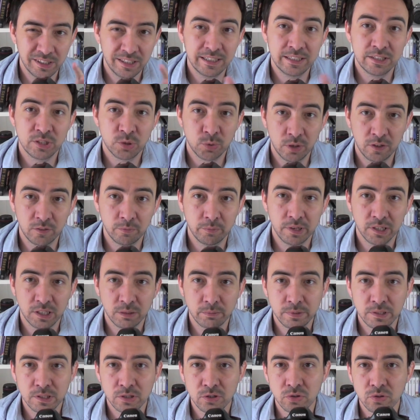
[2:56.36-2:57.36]
at 12
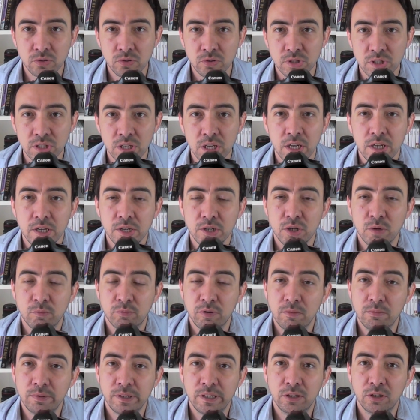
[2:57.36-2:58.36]
megapixels, you're
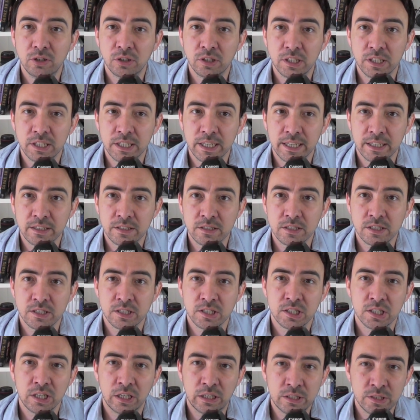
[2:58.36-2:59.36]
probably looking at a
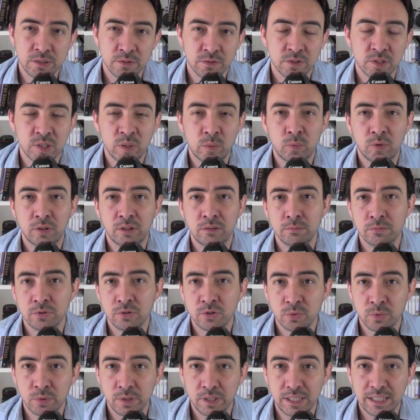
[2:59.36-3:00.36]
size of somewhere in
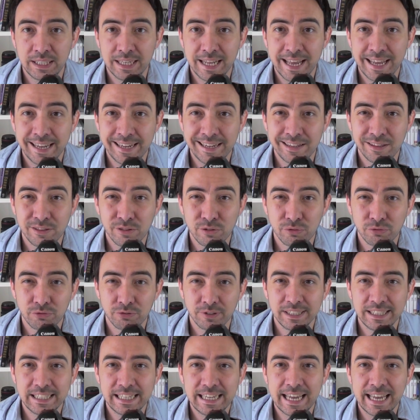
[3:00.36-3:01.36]
between
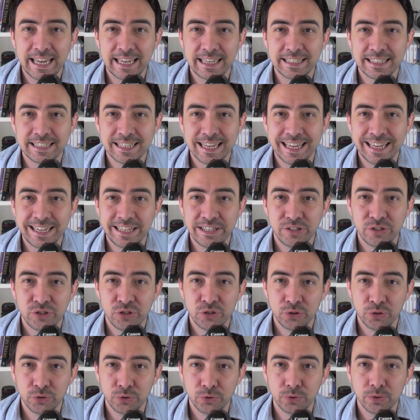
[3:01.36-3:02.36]
A3 and
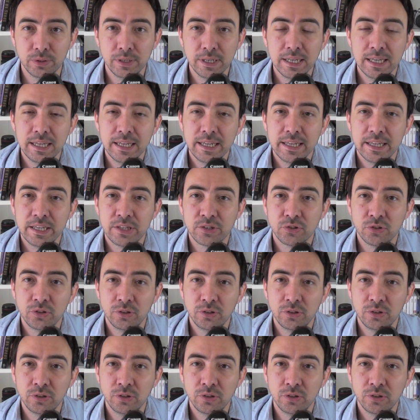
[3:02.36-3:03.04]
A2. It's